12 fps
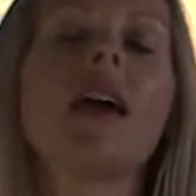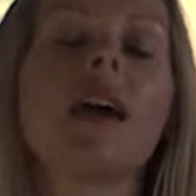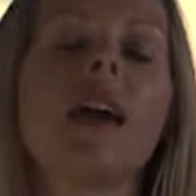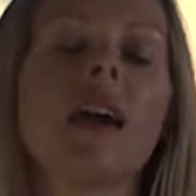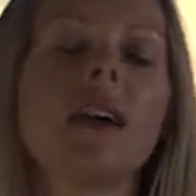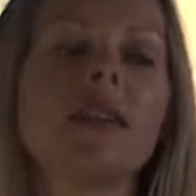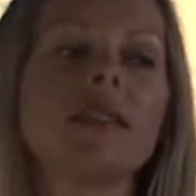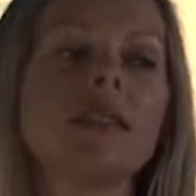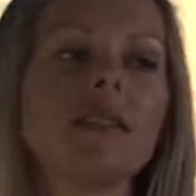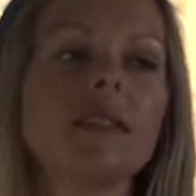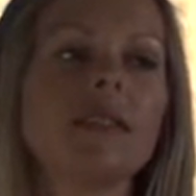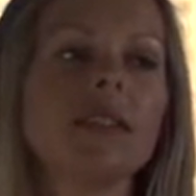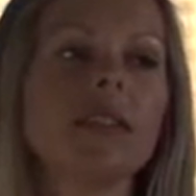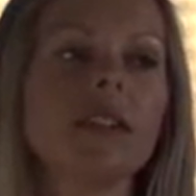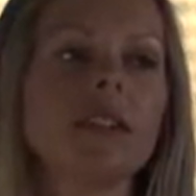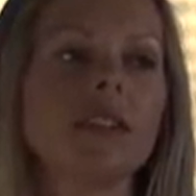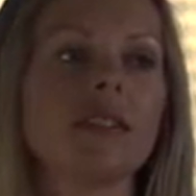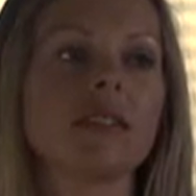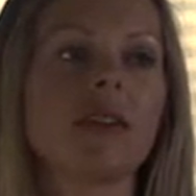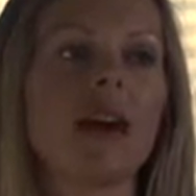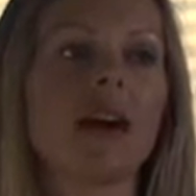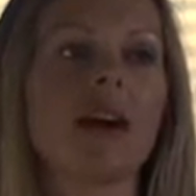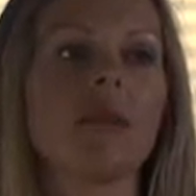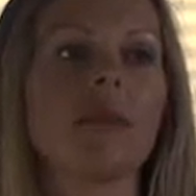and during this
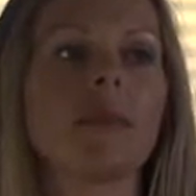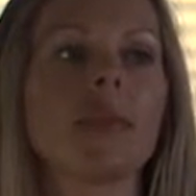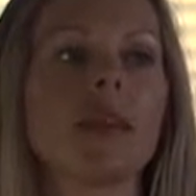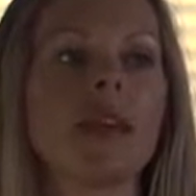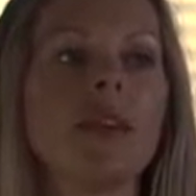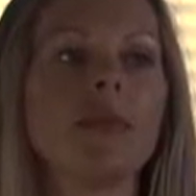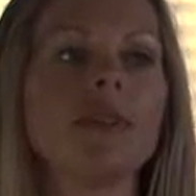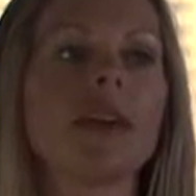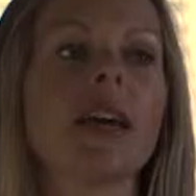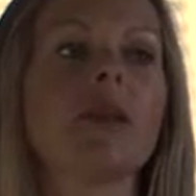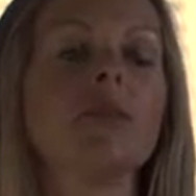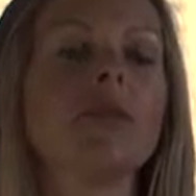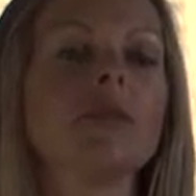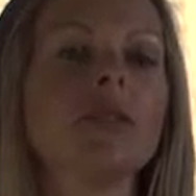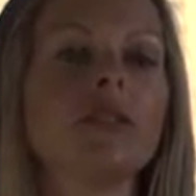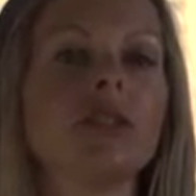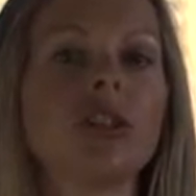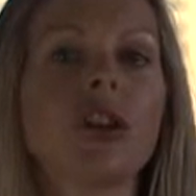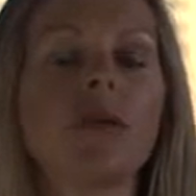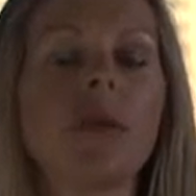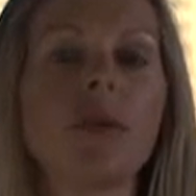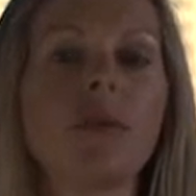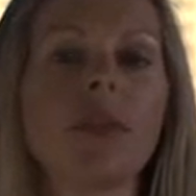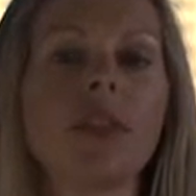time, he was able to show
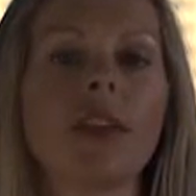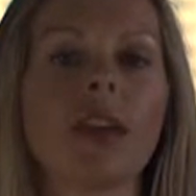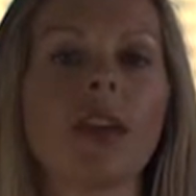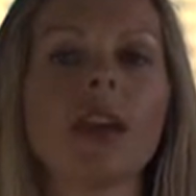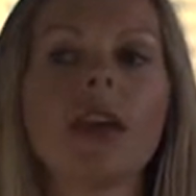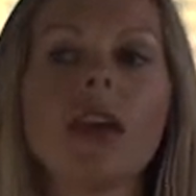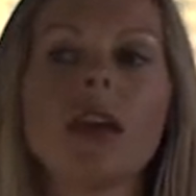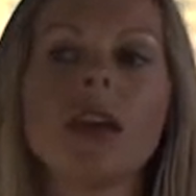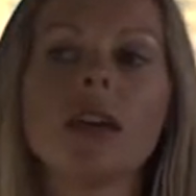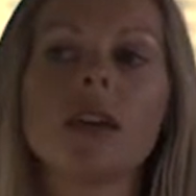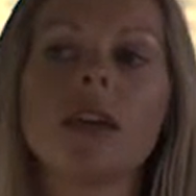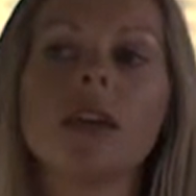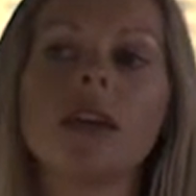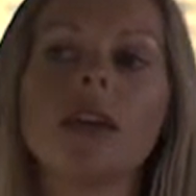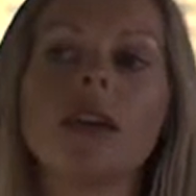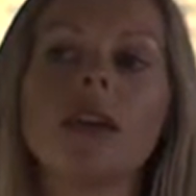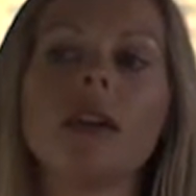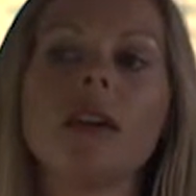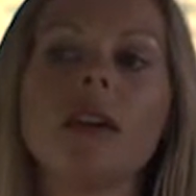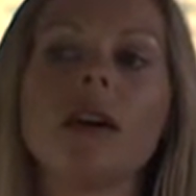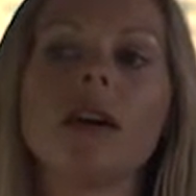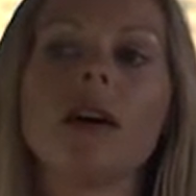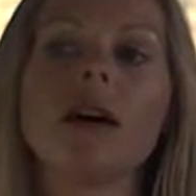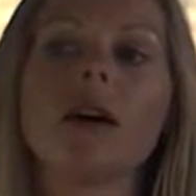empathy. He
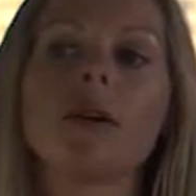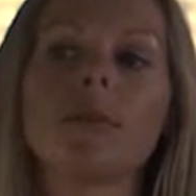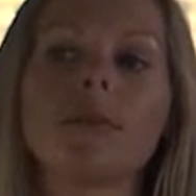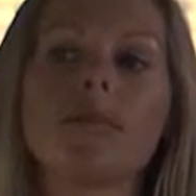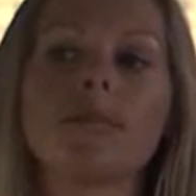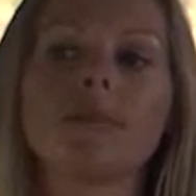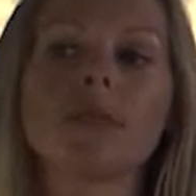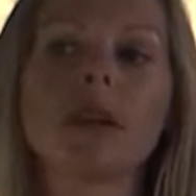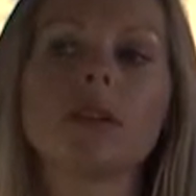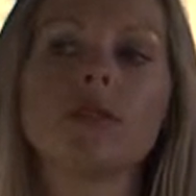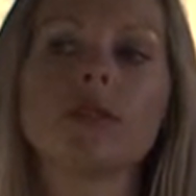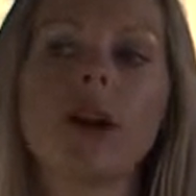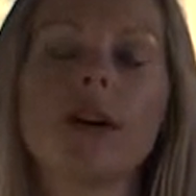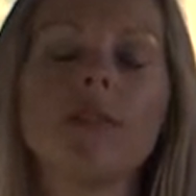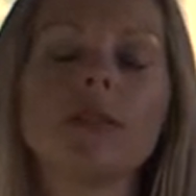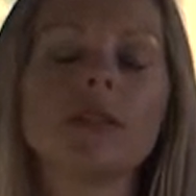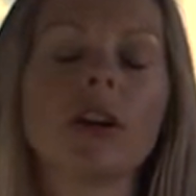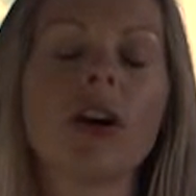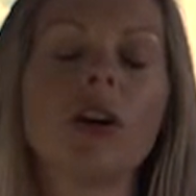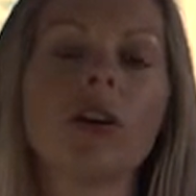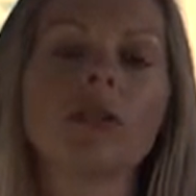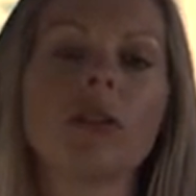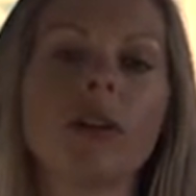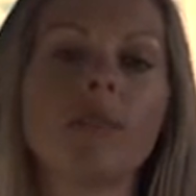traveled to
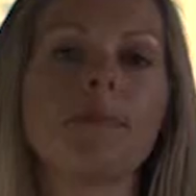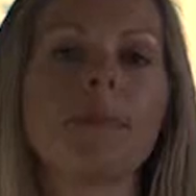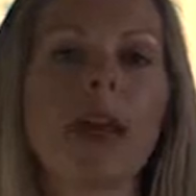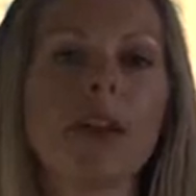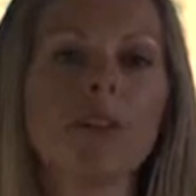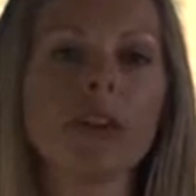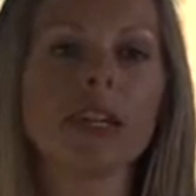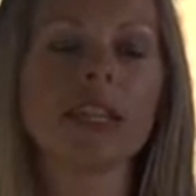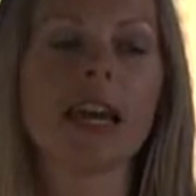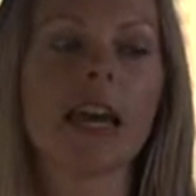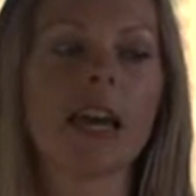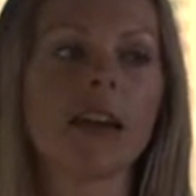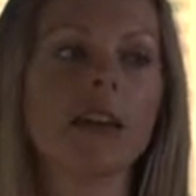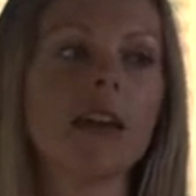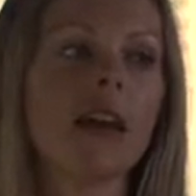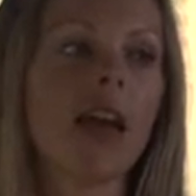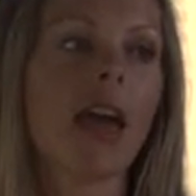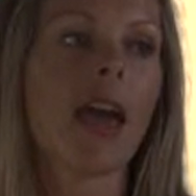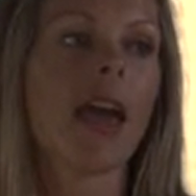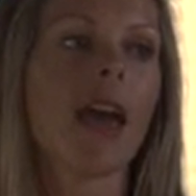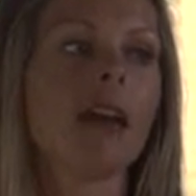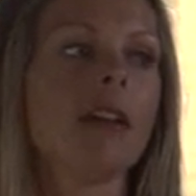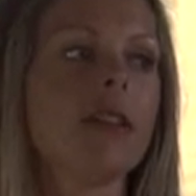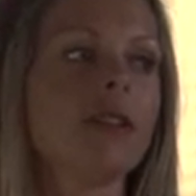Harlem every day
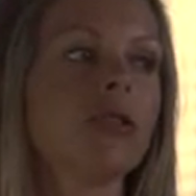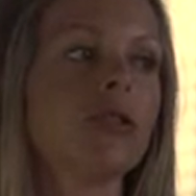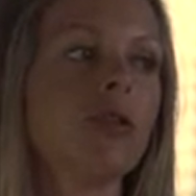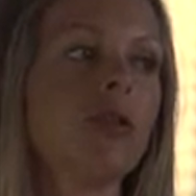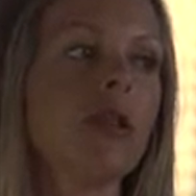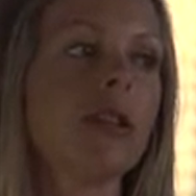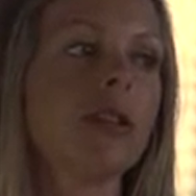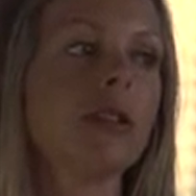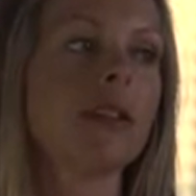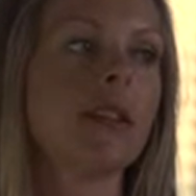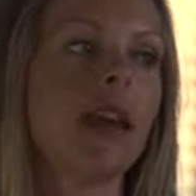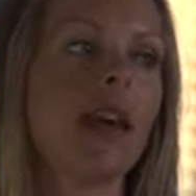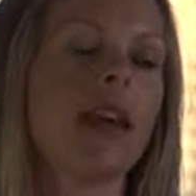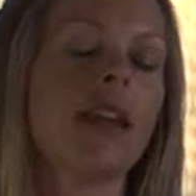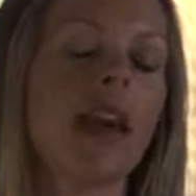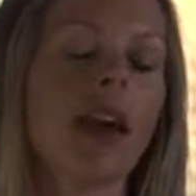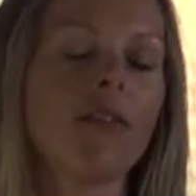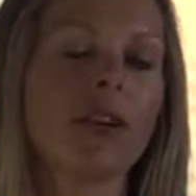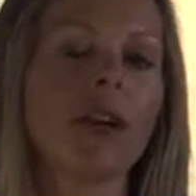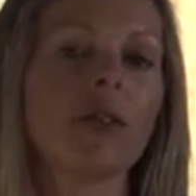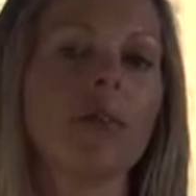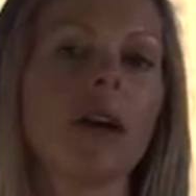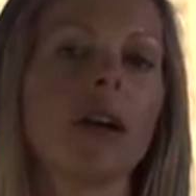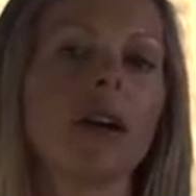and joined an African
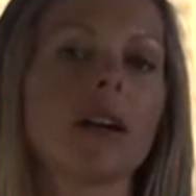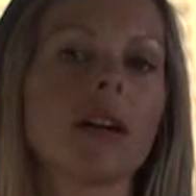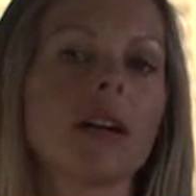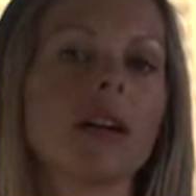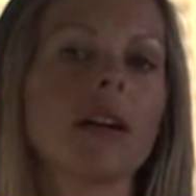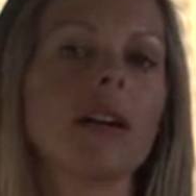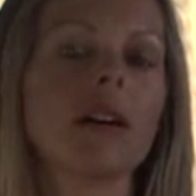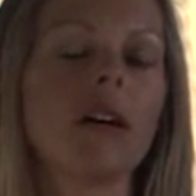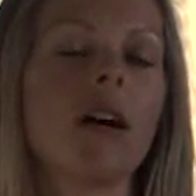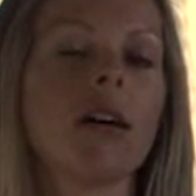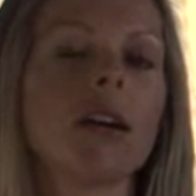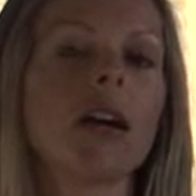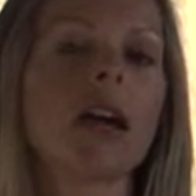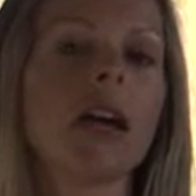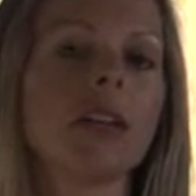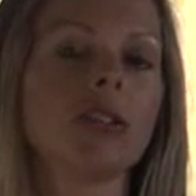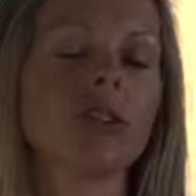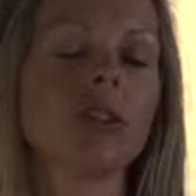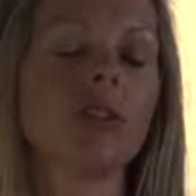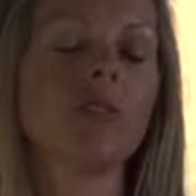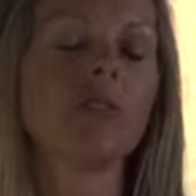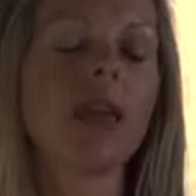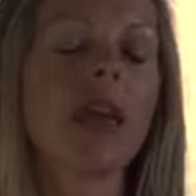American congregation,